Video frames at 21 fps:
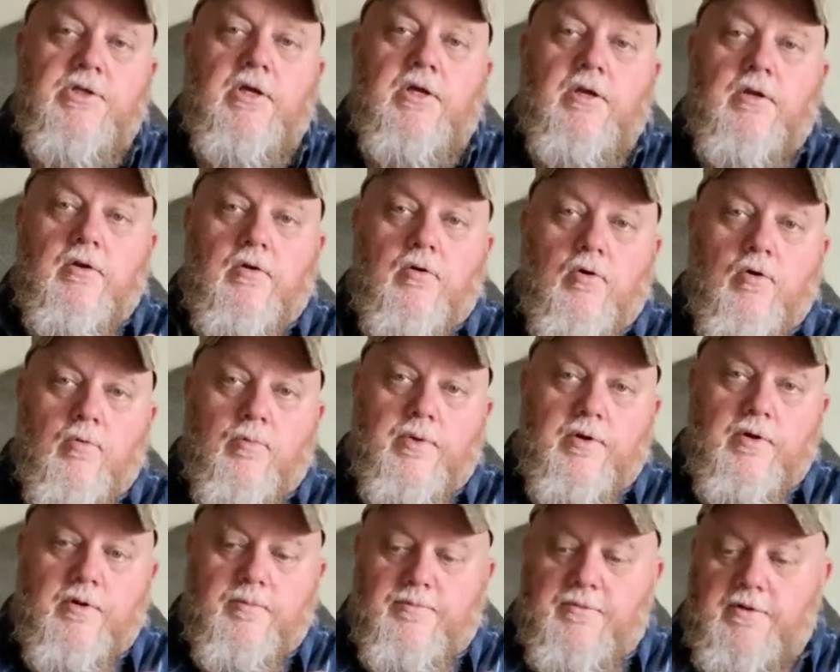and
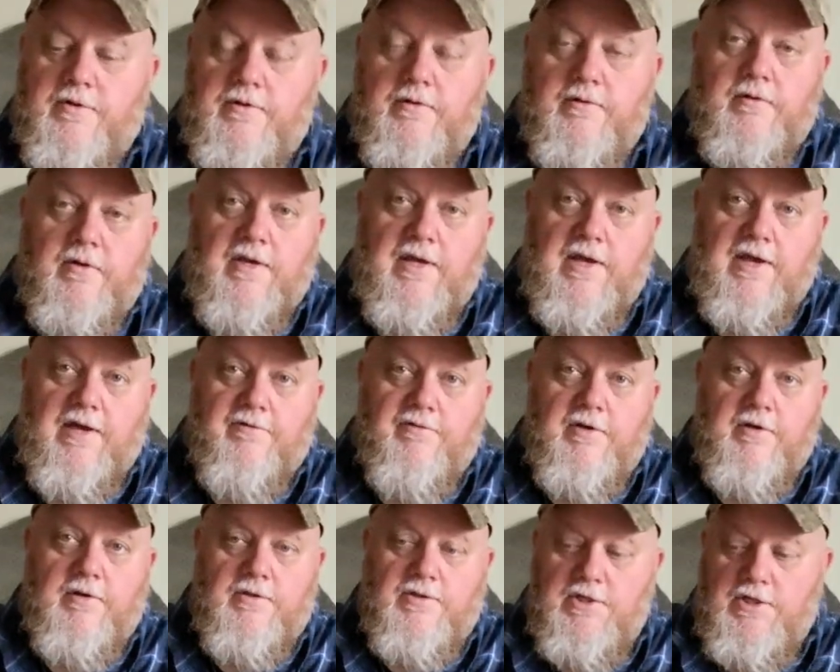open up the
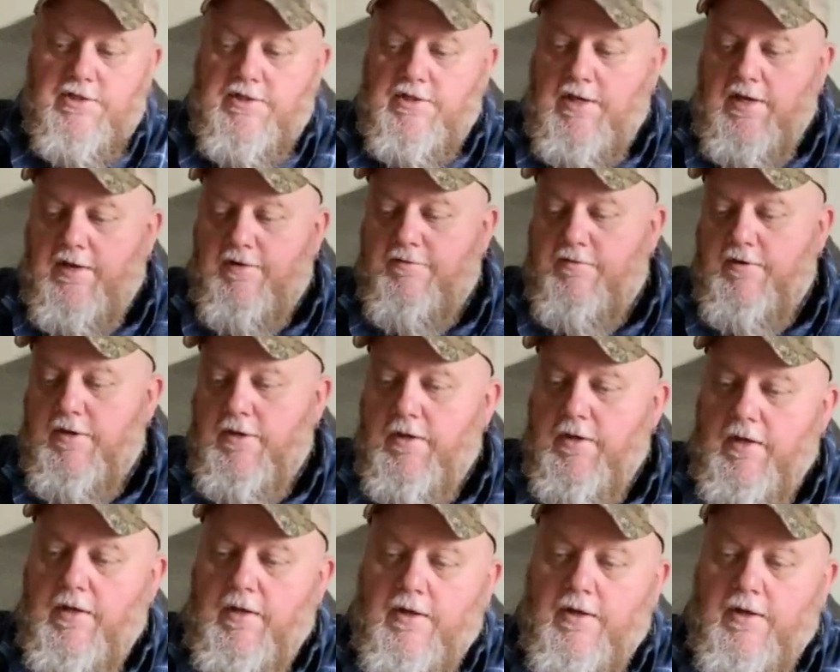cavity, chest cavity,